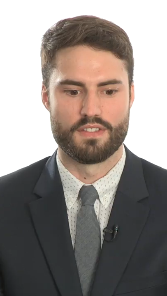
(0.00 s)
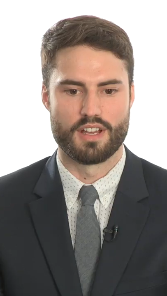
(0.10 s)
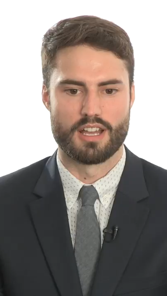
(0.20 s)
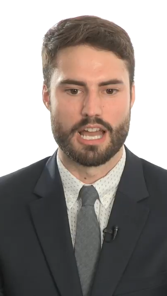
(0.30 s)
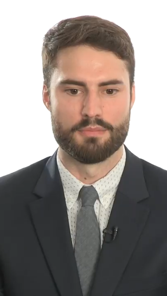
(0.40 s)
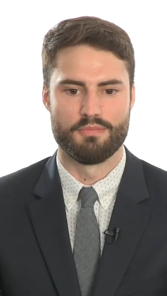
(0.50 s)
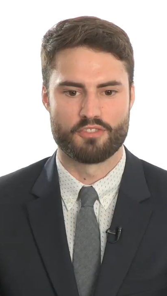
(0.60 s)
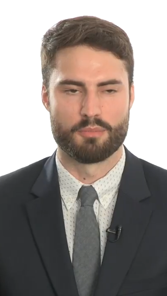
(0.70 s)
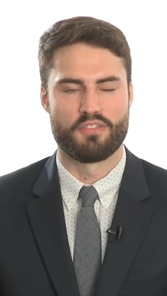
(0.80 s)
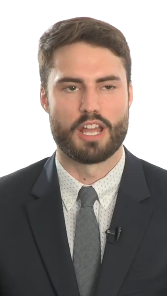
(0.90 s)
I'm
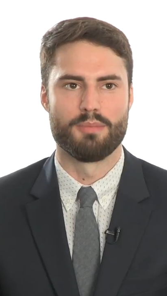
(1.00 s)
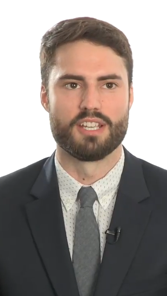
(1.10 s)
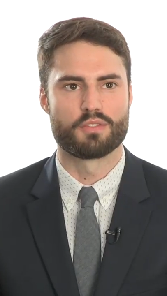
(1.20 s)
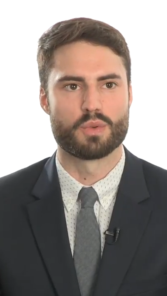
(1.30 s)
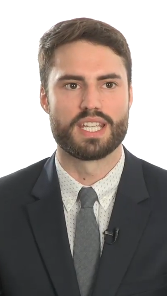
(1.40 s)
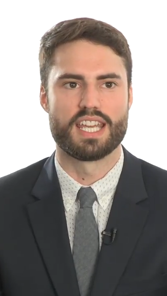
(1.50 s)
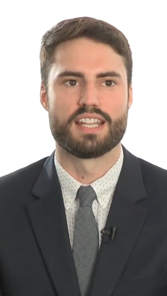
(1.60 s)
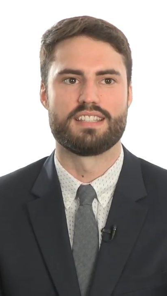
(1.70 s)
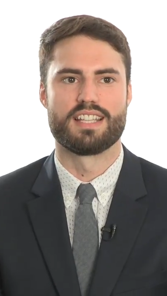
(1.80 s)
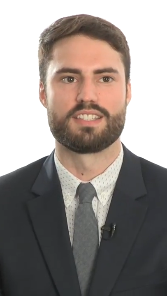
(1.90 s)
from a family of 3
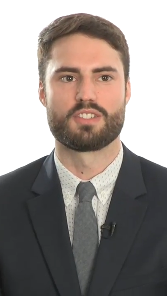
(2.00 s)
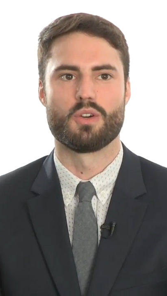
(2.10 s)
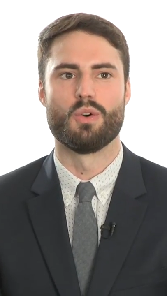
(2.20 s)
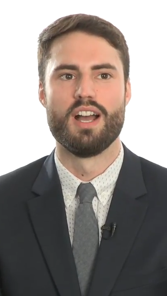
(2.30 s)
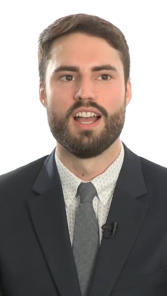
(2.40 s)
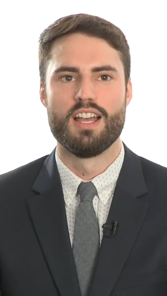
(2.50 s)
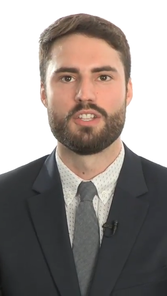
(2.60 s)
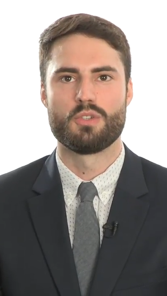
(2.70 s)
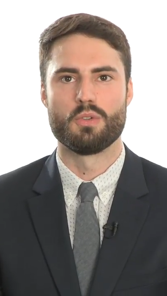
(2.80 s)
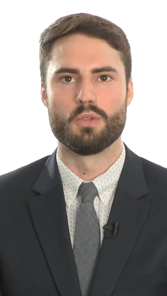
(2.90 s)
kids, and so
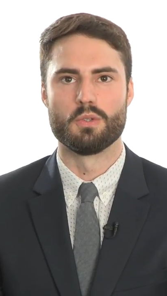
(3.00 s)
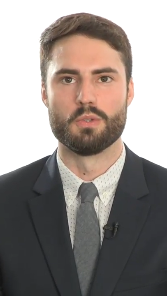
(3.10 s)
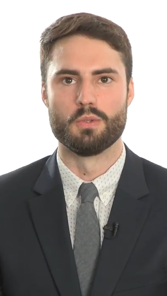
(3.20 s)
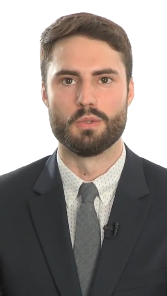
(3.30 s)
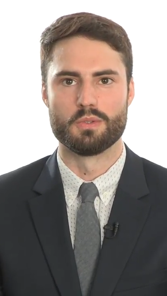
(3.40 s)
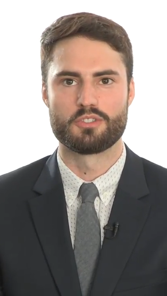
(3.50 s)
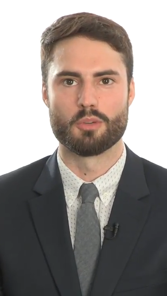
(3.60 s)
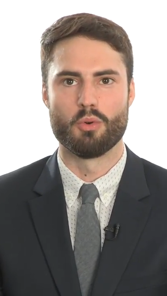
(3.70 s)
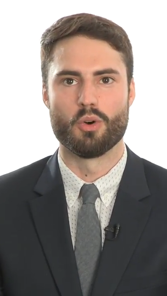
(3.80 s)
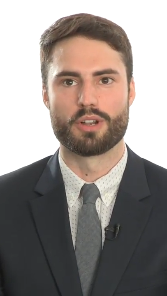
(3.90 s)
to
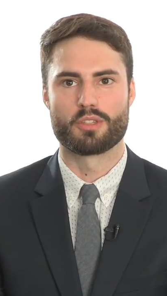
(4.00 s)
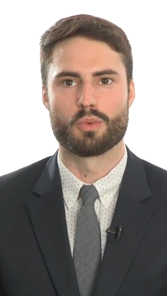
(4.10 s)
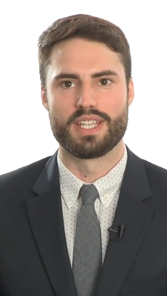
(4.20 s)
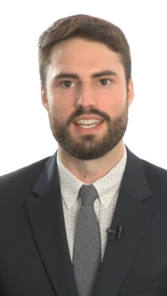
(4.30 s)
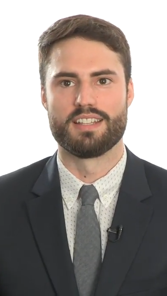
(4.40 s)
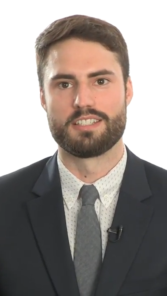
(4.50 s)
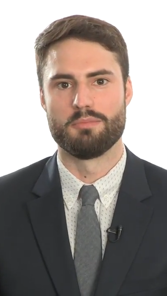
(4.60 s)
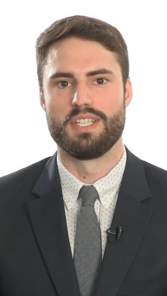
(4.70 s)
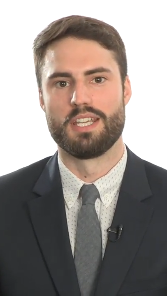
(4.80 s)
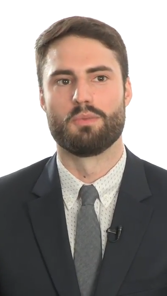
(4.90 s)
support 3 kids to
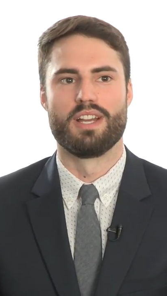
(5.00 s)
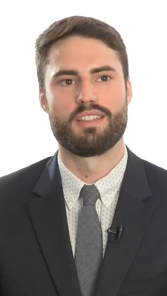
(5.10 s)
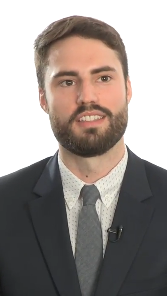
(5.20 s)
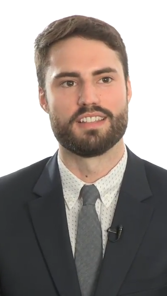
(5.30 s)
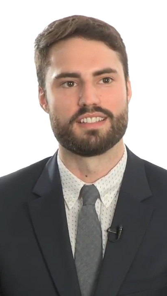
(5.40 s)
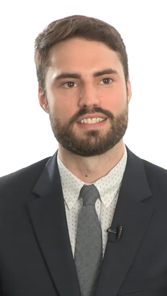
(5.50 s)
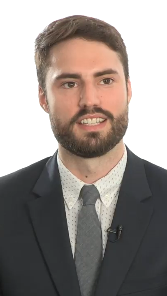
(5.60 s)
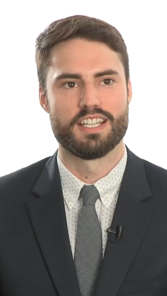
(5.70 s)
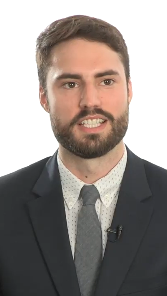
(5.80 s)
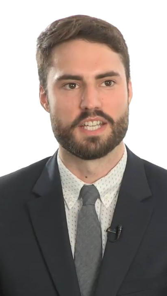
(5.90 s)
begin with is
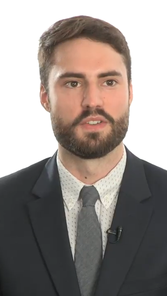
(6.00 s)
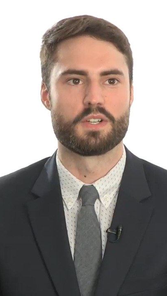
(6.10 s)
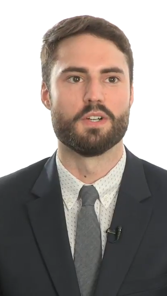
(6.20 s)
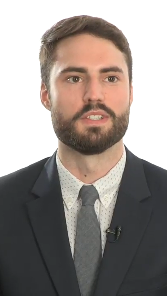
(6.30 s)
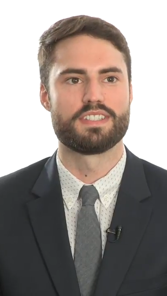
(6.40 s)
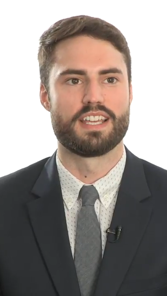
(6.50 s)
difficult,